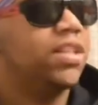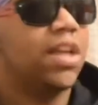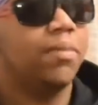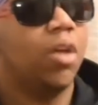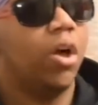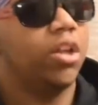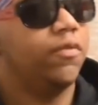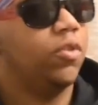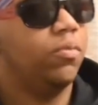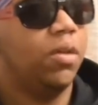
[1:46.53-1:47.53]
time y'all
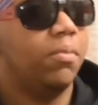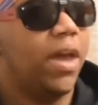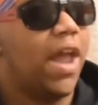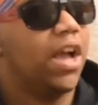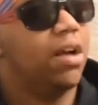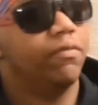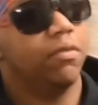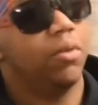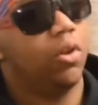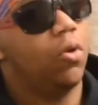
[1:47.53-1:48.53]
interviewed me, man, I come
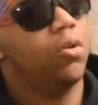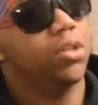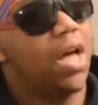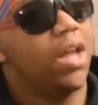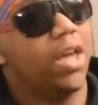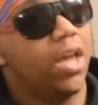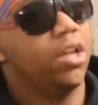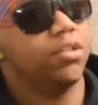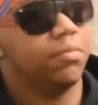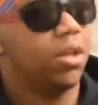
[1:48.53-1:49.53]
from a long line of
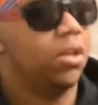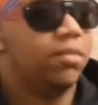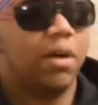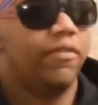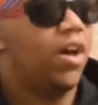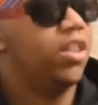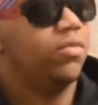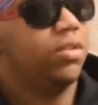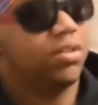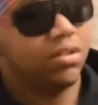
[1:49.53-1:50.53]
haters, man. My father
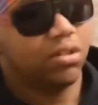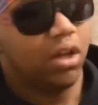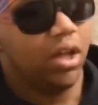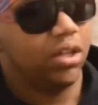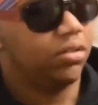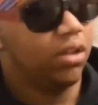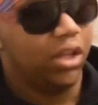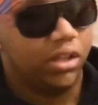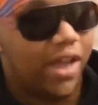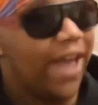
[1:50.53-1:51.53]
was
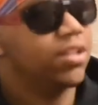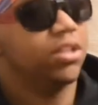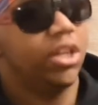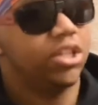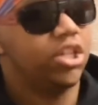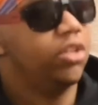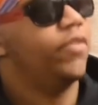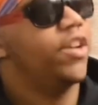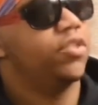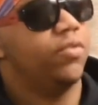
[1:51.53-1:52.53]
a excellent
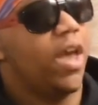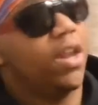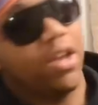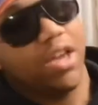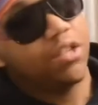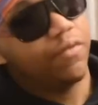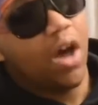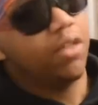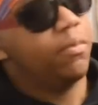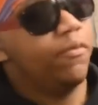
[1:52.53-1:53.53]
generational hater, and his
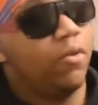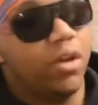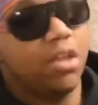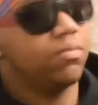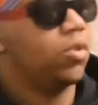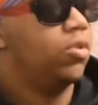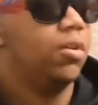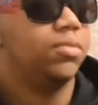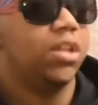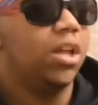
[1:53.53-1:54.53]
father before him, you know what
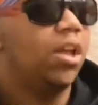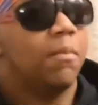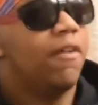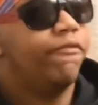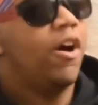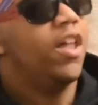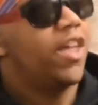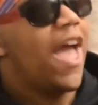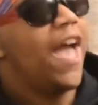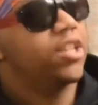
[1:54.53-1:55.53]
I'm saying? My father
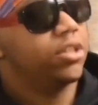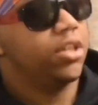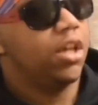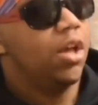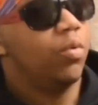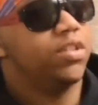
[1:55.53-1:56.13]
actually was